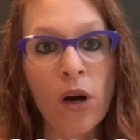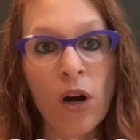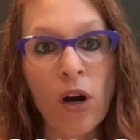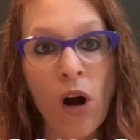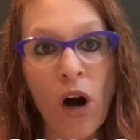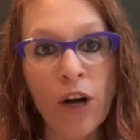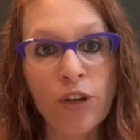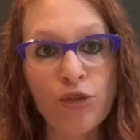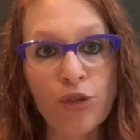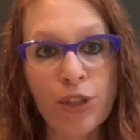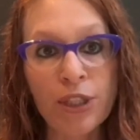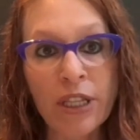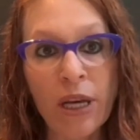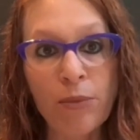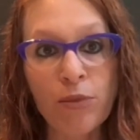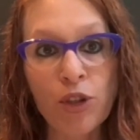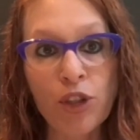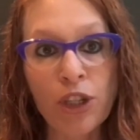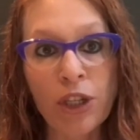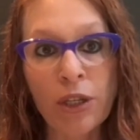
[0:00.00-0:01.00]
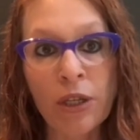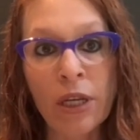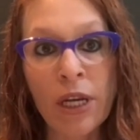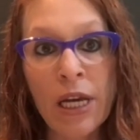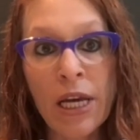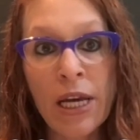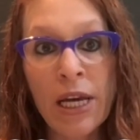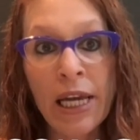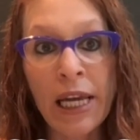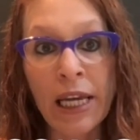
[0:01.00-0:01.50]
contraception
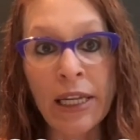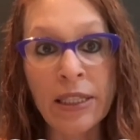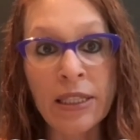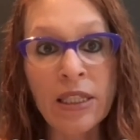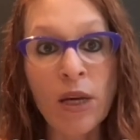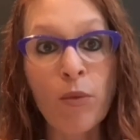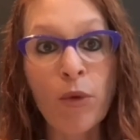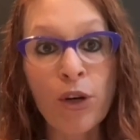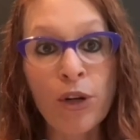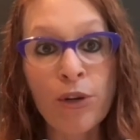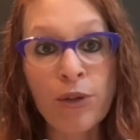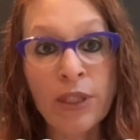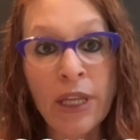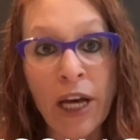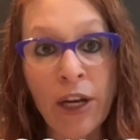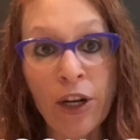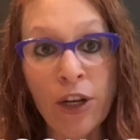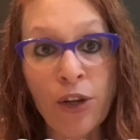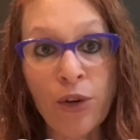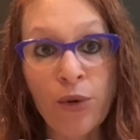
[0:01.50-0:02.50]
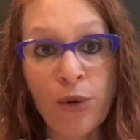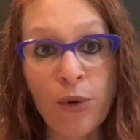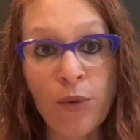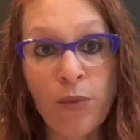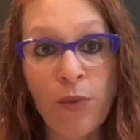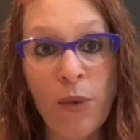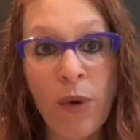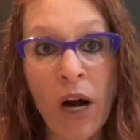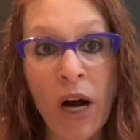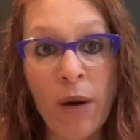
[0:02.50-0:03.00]
in someone who's had a uterine